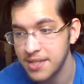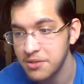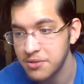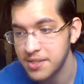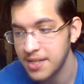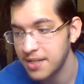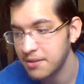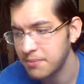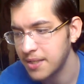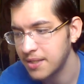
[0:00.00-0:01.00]
is
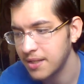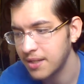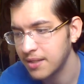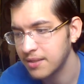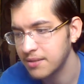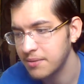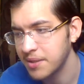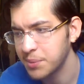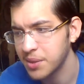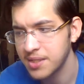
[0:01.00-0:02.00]
interesting to be
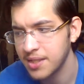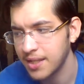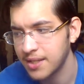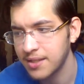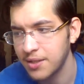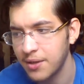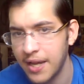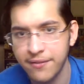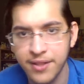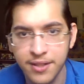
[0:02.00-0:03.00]
able to like
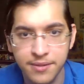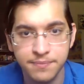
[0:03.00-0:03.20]
have